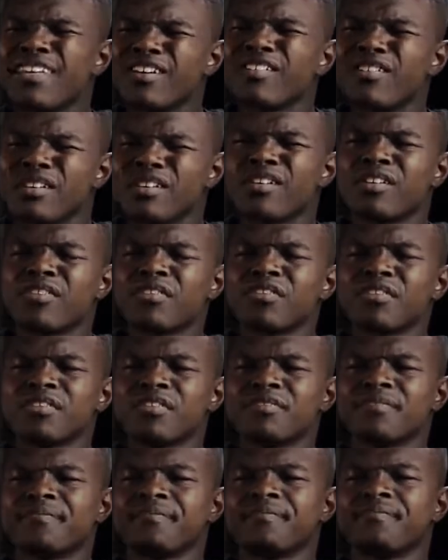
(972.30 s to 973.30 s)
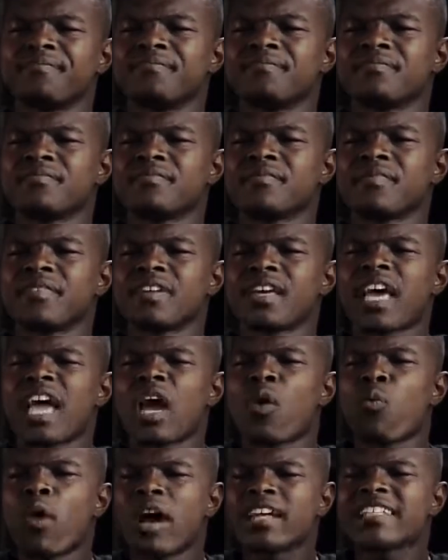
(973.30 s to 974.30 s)
love,
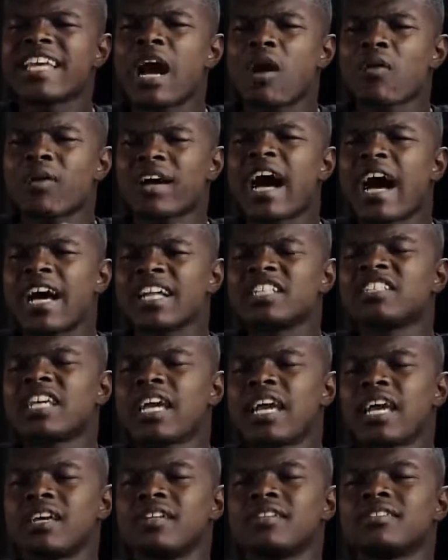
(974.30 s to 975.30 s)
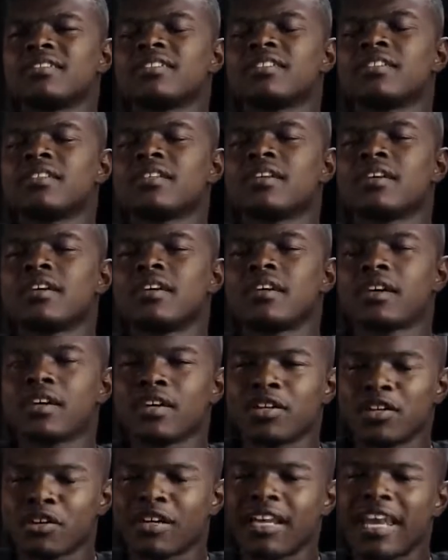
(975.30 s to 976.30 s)
and watch how God change
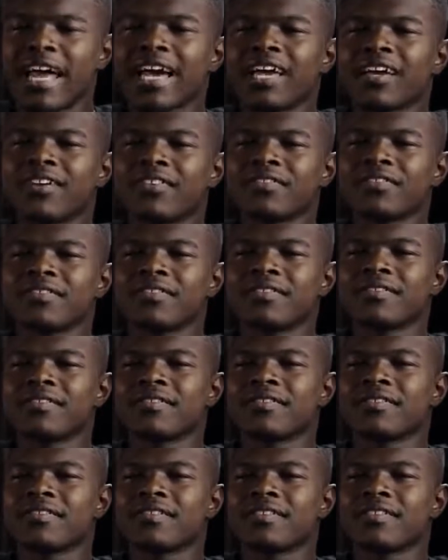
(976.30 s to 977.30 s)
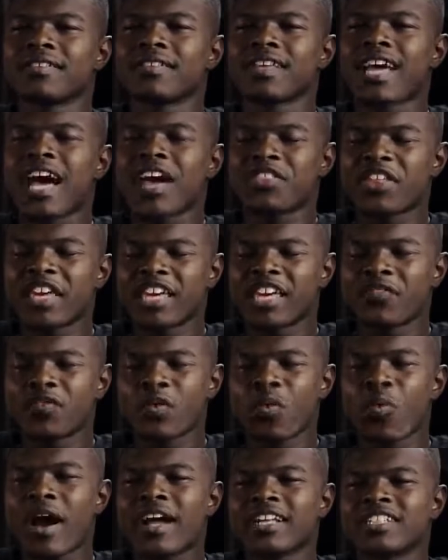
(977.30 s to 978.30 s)
your life. I thank you
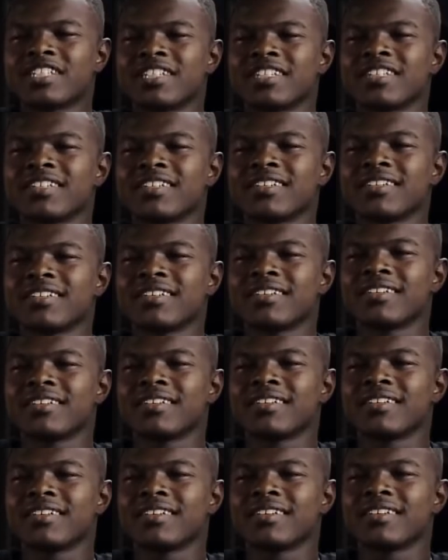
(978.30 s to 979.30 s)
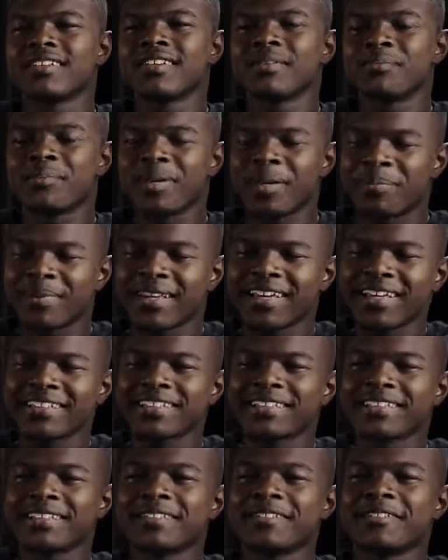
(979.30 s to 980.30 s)
for watching. Be
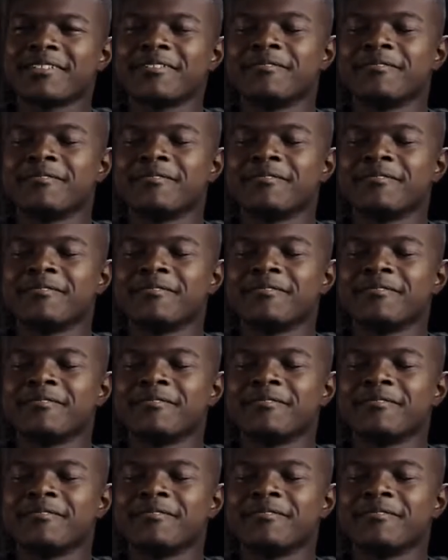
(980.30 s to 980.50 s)
blessed.